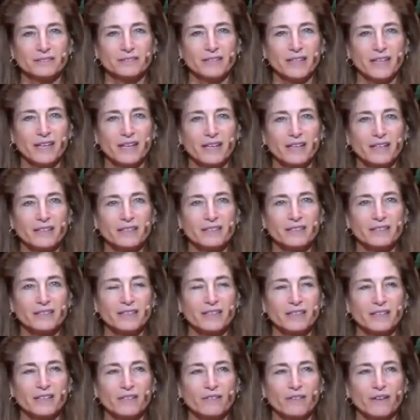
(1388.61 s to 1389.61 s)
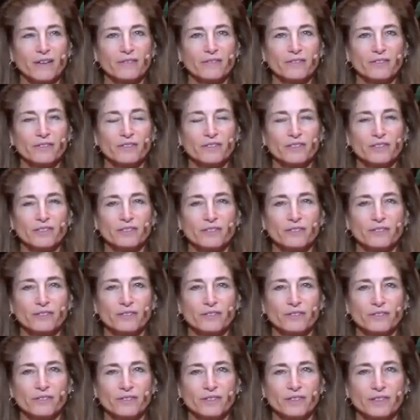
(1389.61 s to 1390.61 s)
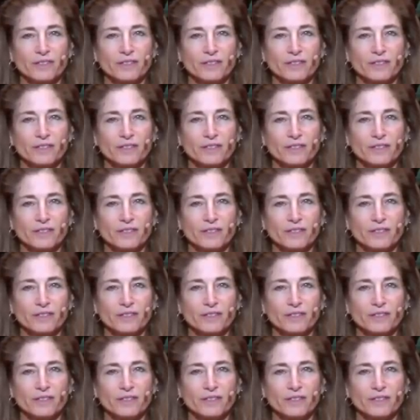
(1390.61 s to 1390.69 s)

That is taking refuge in truth.